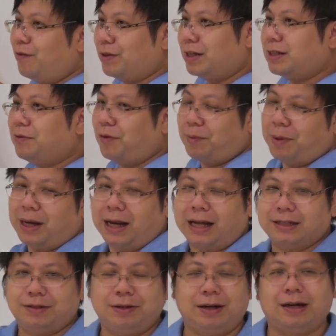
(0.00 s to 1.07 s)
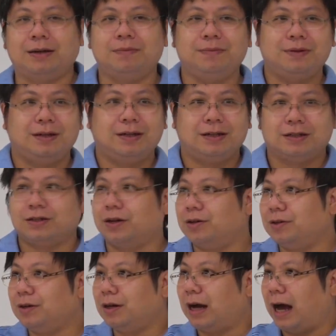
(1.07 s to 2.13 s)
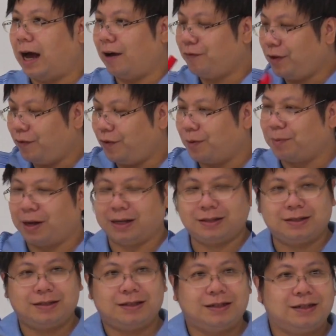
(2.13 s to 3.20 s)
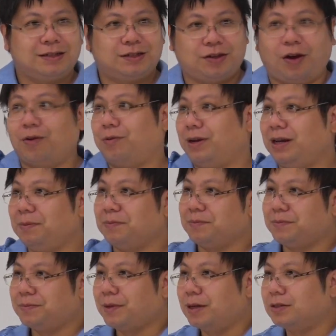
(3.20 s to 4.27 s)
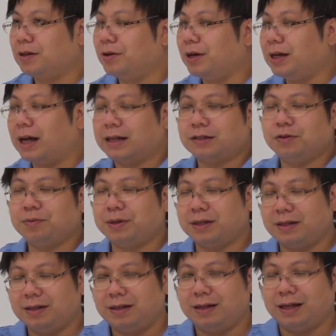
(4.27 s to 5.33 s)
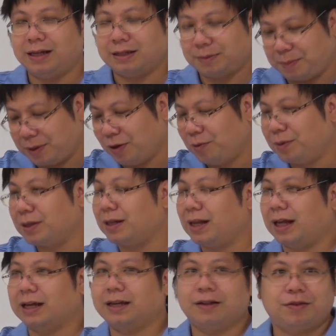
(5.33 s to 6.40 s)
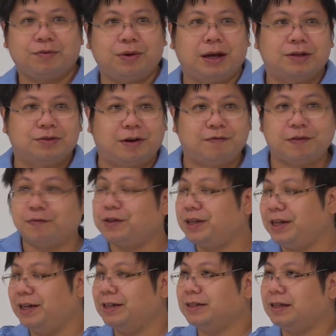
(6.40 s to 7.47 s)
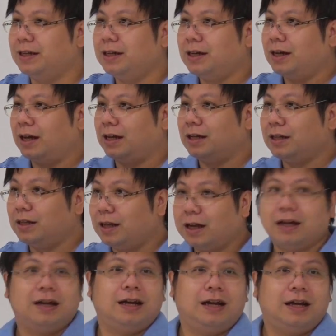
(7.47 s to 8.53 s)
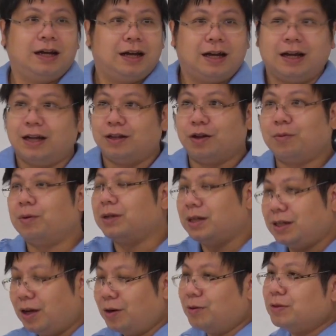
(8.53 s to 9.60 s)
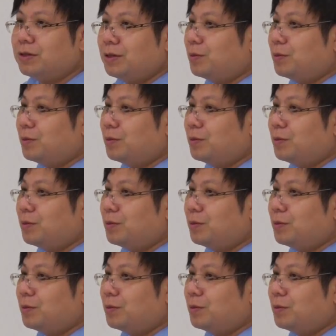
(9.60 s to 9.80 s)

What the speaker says: for this Fermat last theorem, so after Fermat's story, so it's been open like 350 years. Nobody knows